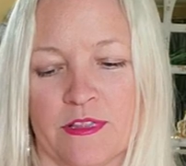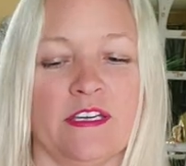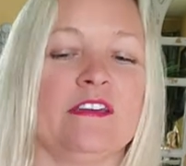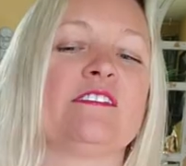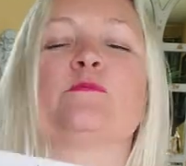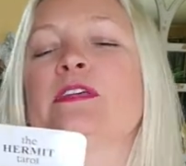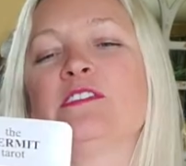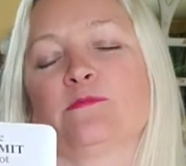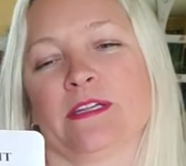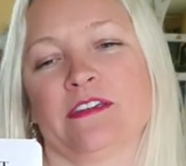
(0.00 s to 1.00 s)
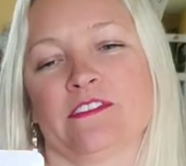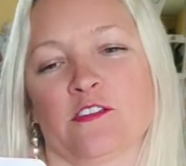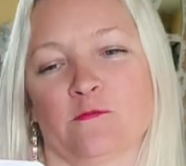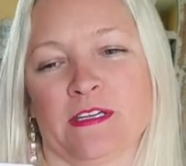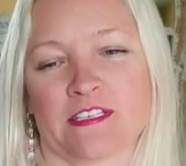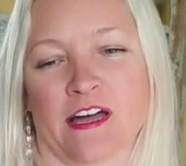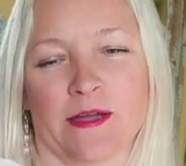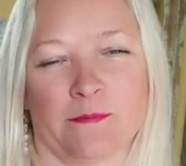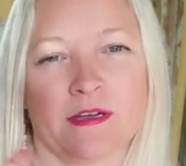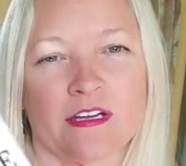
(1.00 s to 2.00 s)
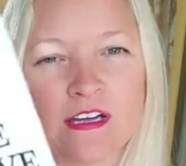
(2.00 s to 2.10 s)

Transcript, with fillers: Please, please, please give me time.